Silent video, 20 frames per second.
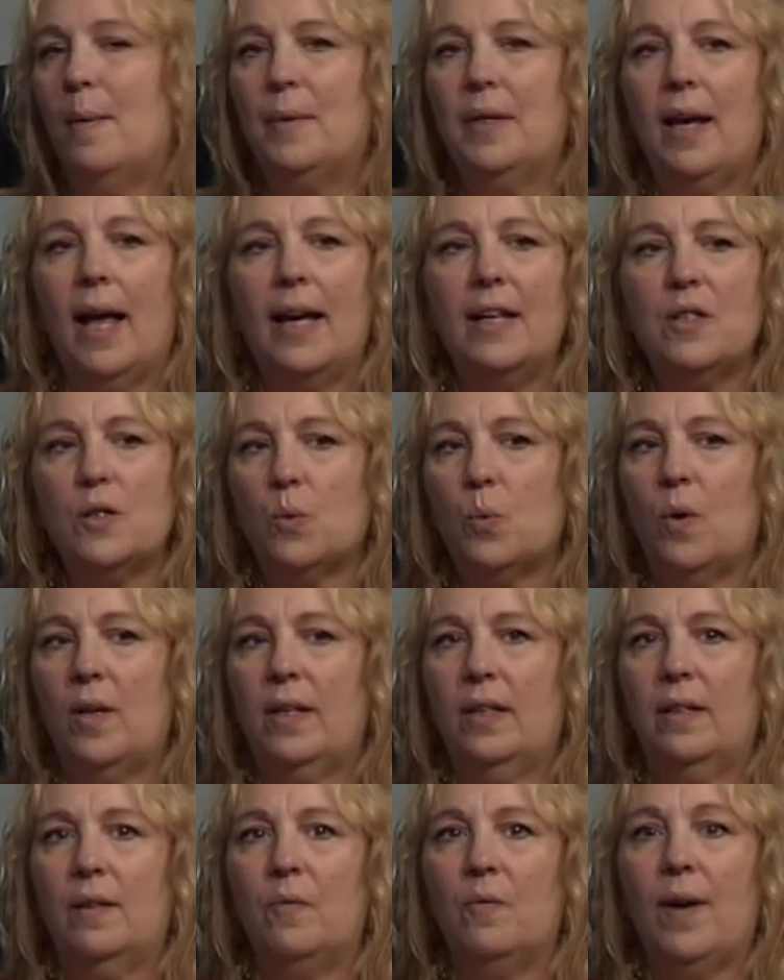And I just want
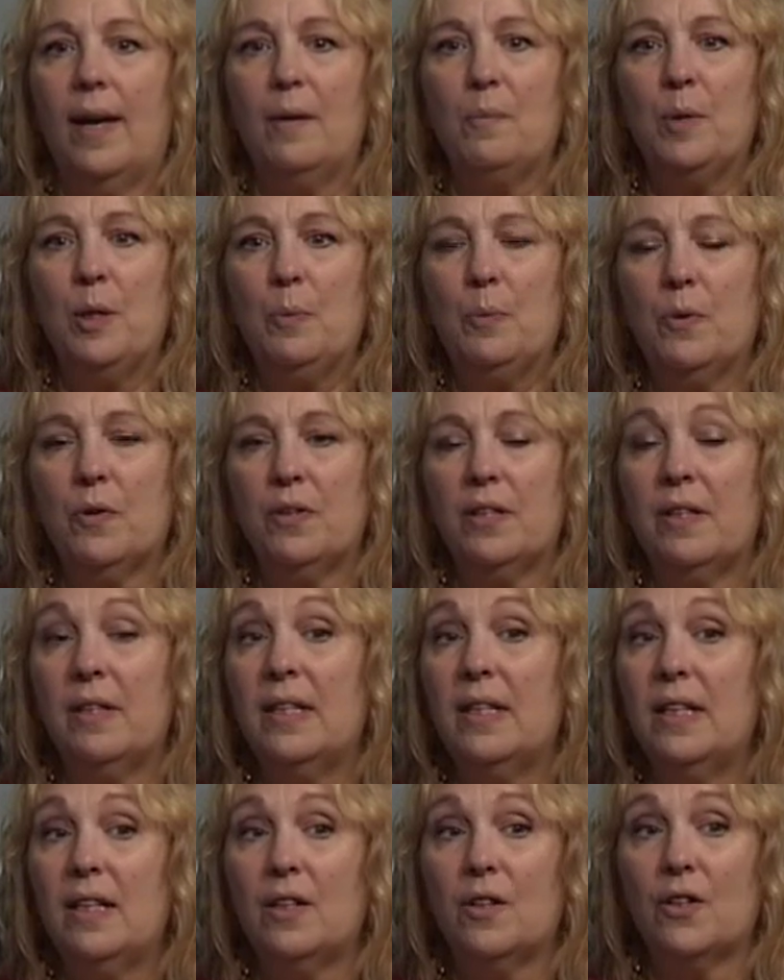to invite people, the
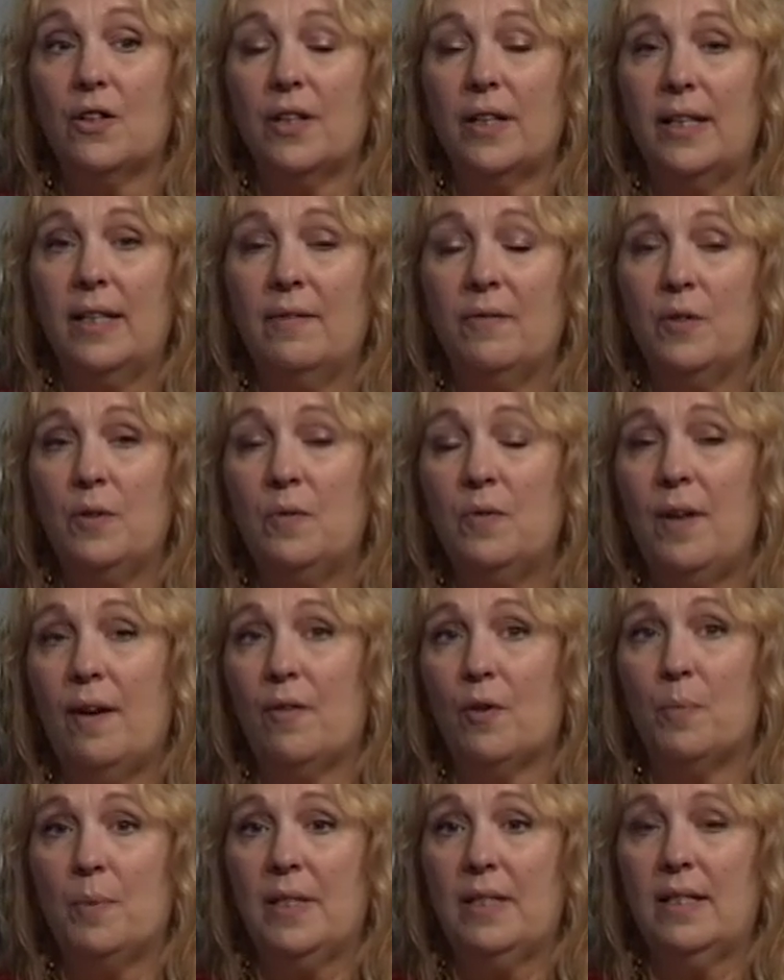theater, if you've
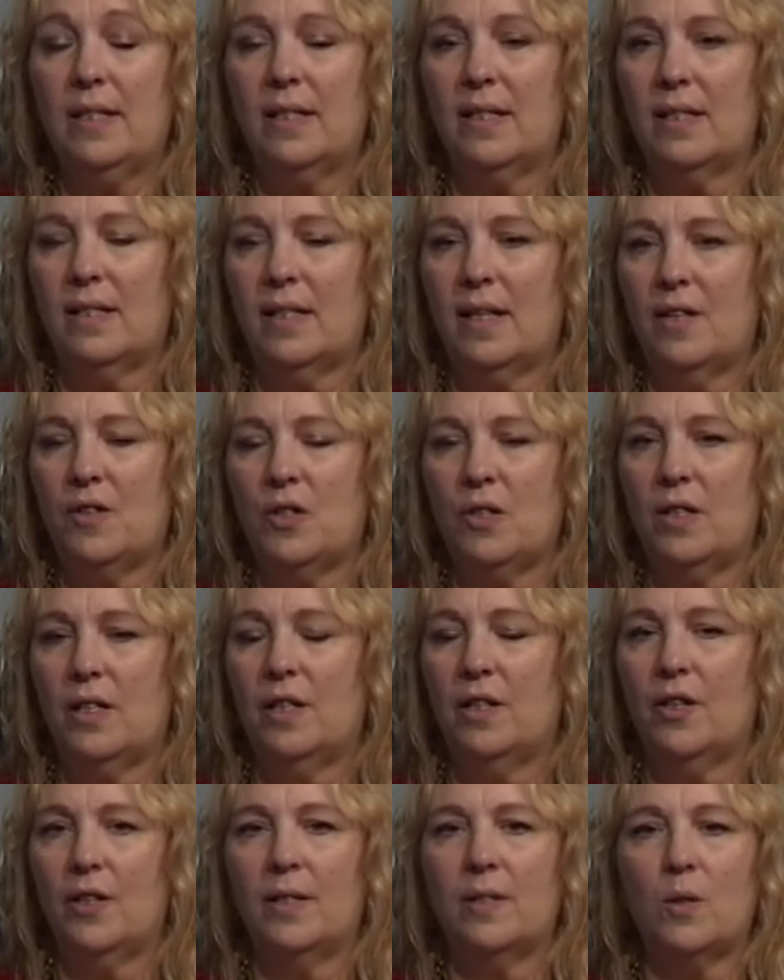never been to the Teche
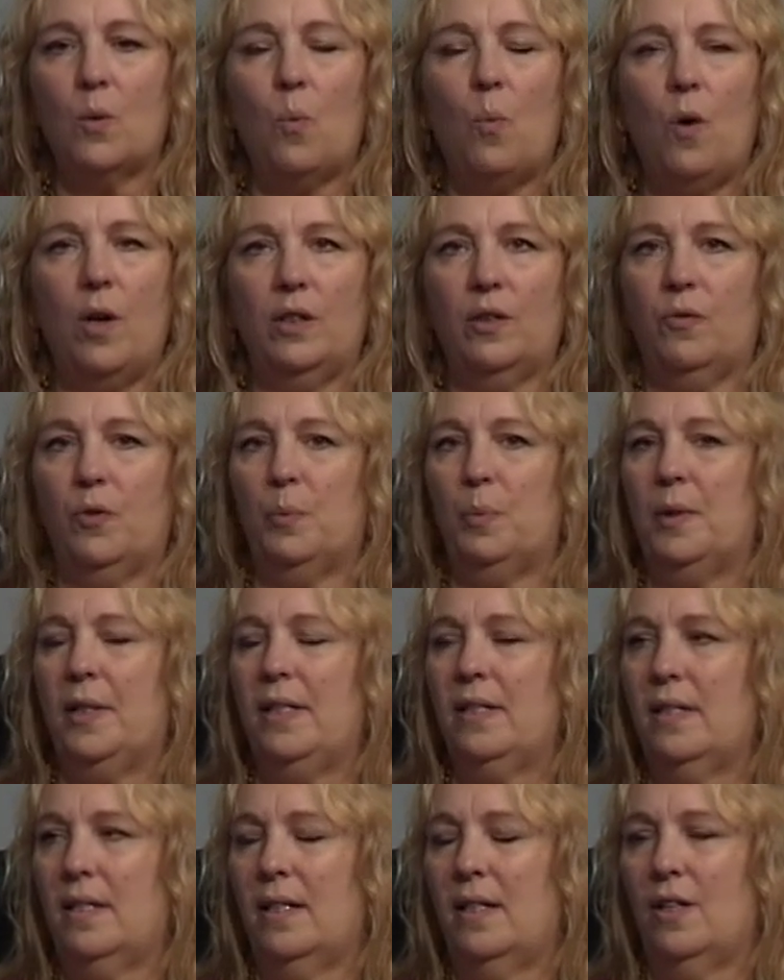Theatre, it's a wonderful
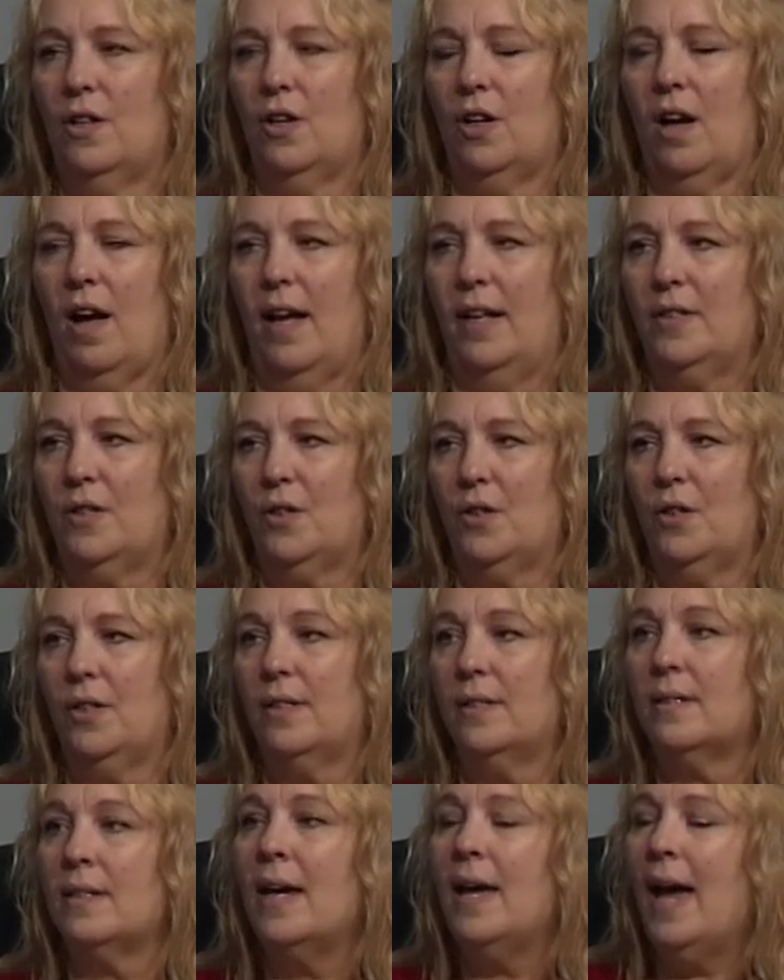place to hear a concert,
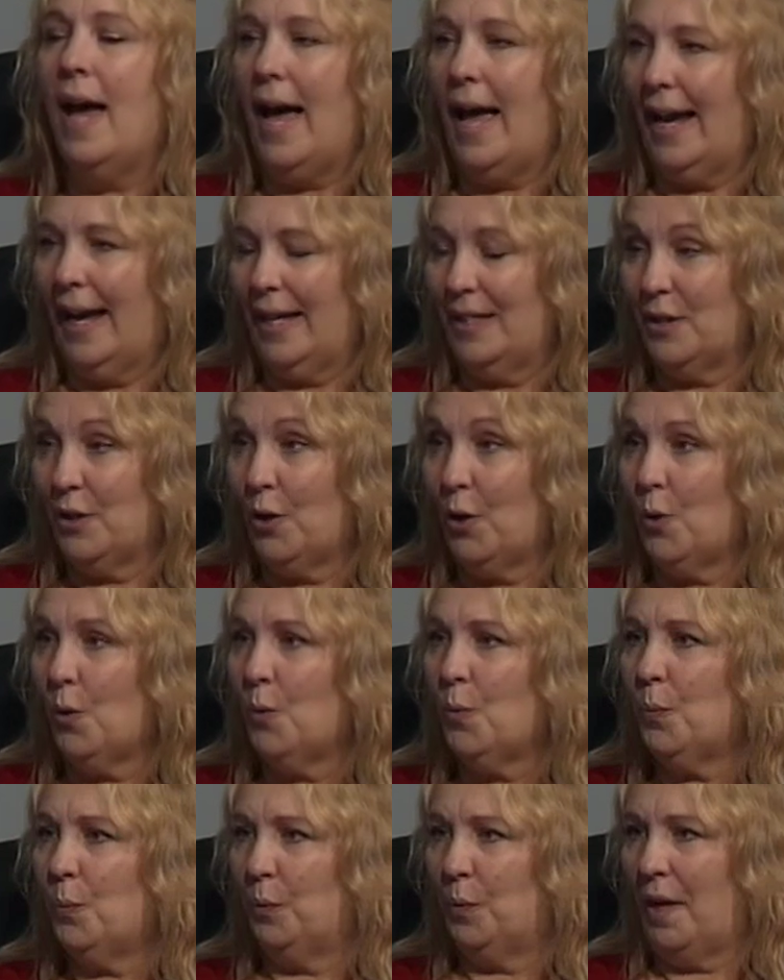because I got to
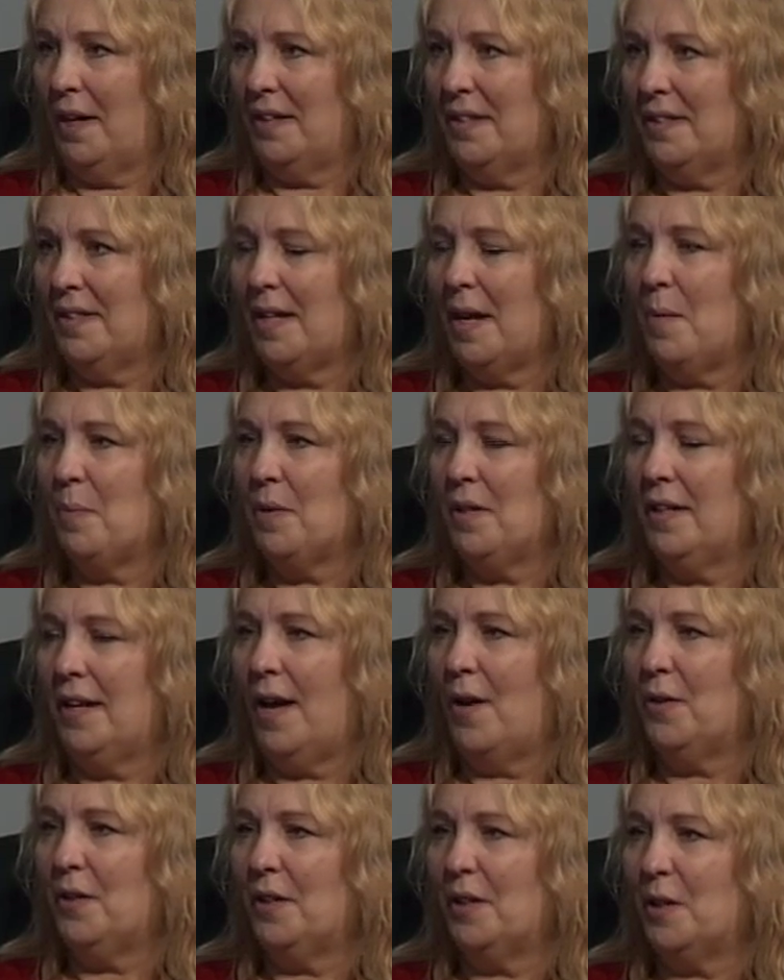go kind of sample it
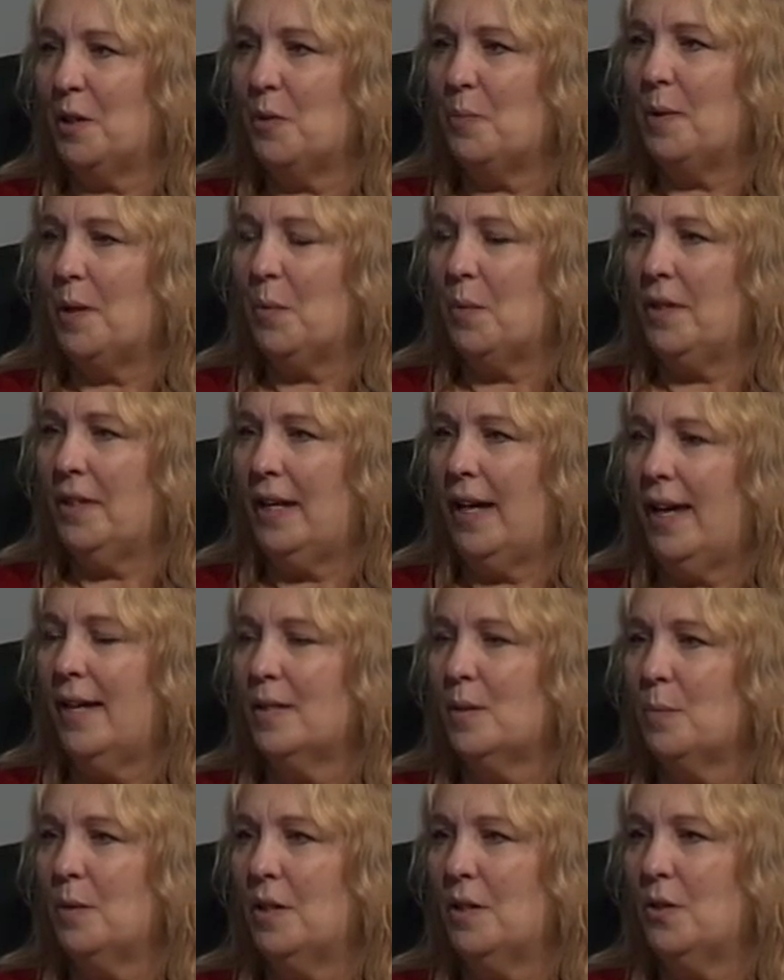out a little bit when they
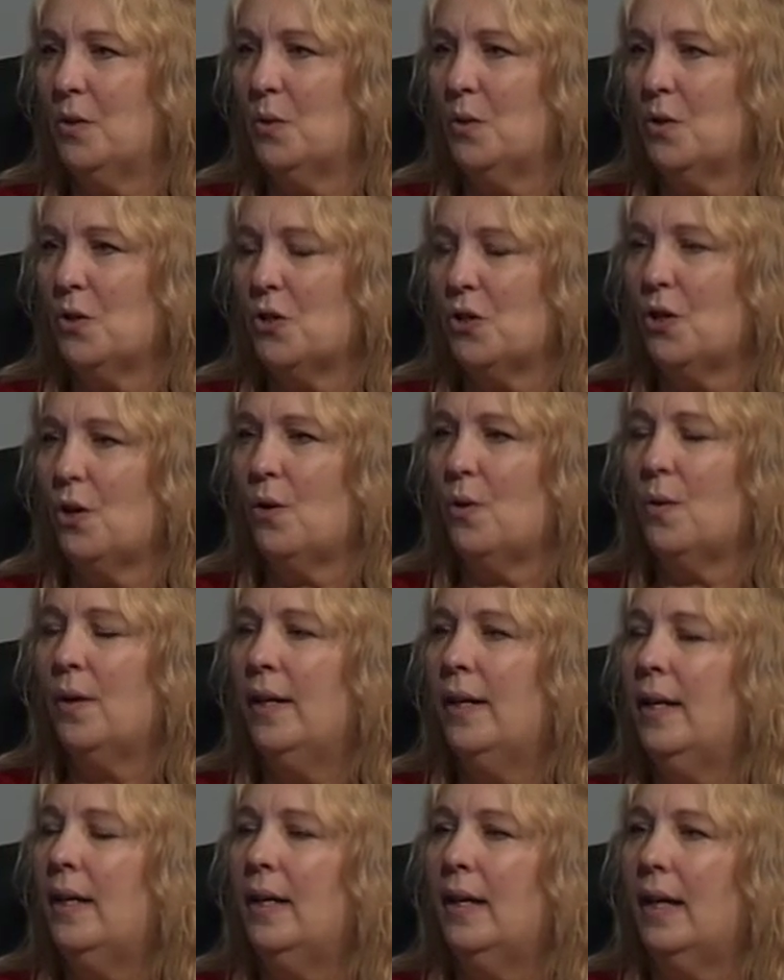asked me to do the show,
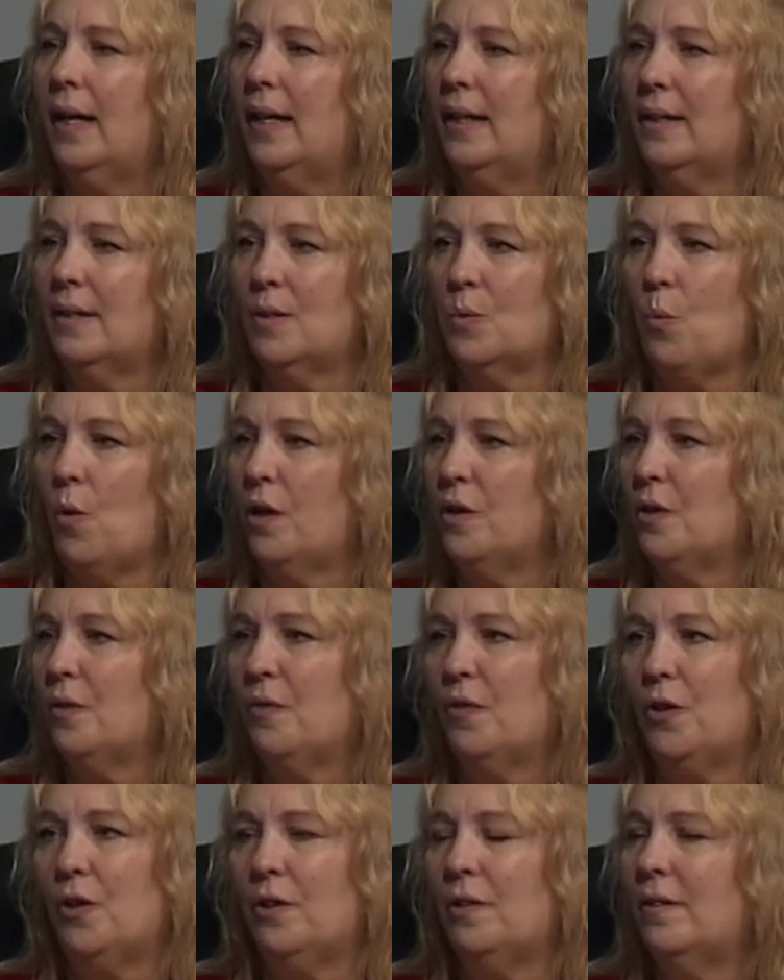and it's
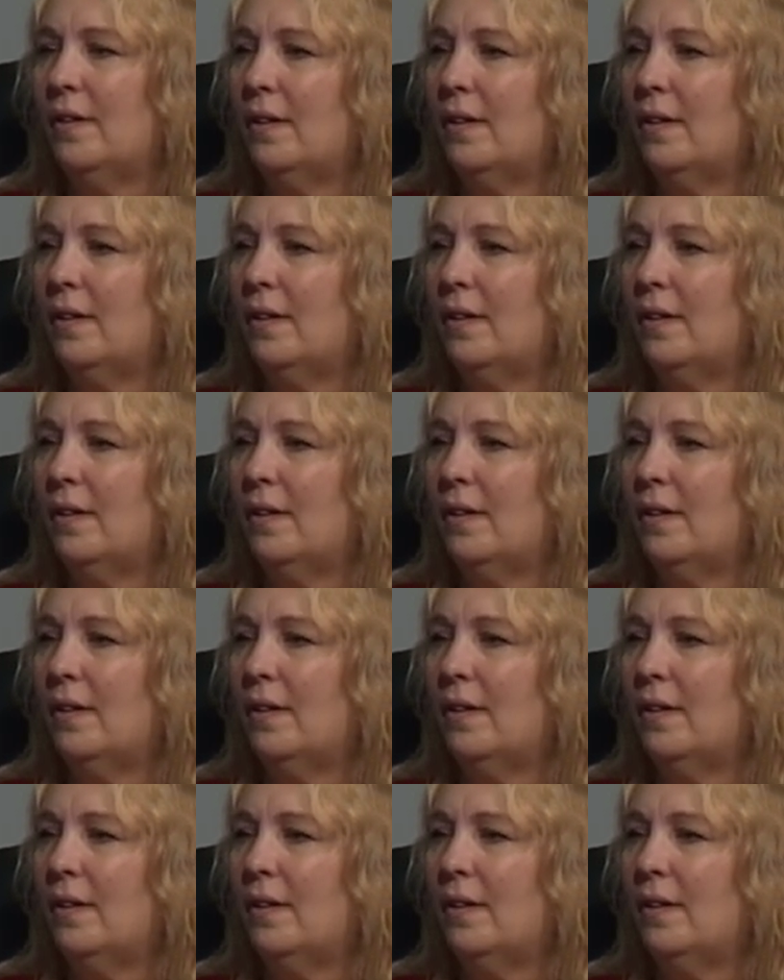wonderful.